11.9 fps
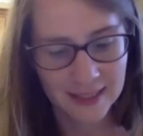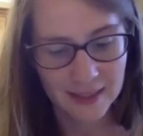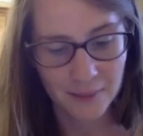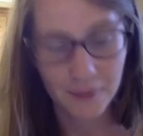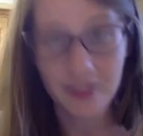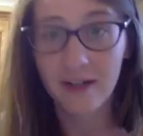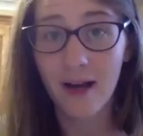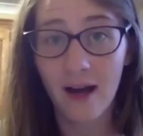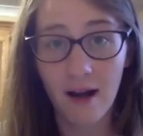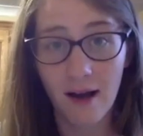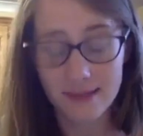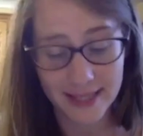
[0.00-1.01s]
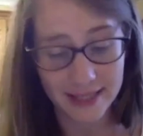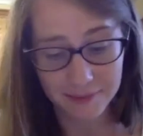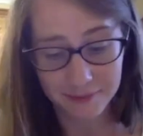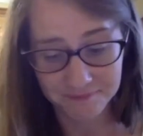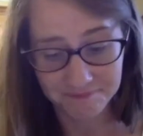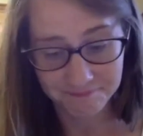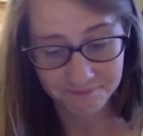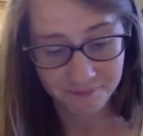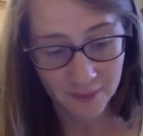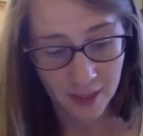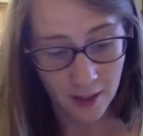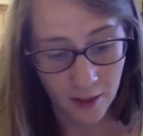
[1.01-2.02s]
We are not locked down.
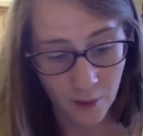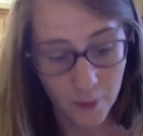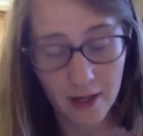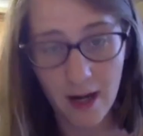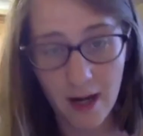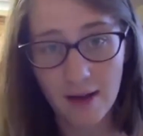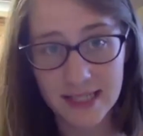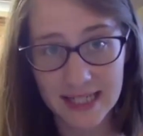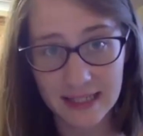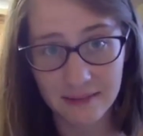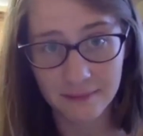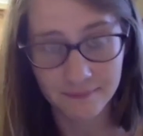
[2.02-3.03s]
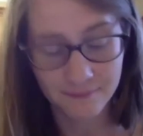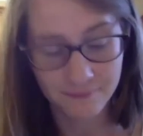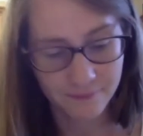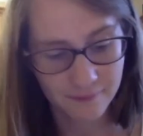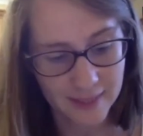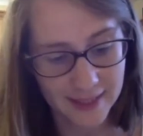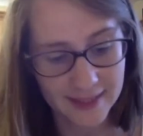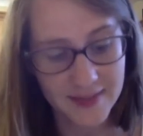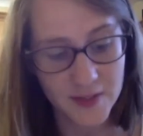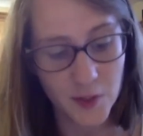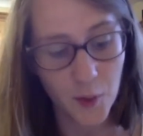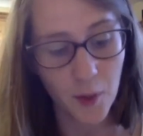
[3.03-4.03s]
We are locked in, and it's
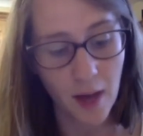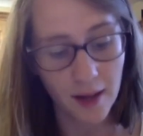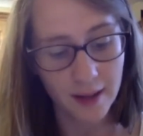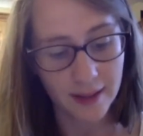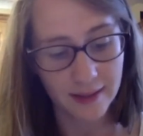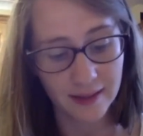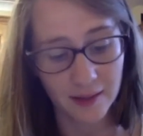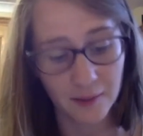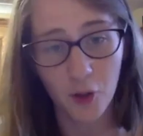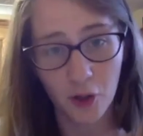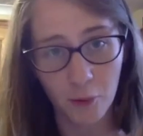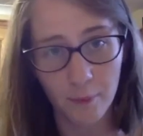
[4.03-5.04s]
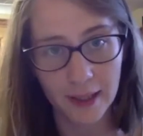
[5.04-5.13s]
no lock-in in a pub at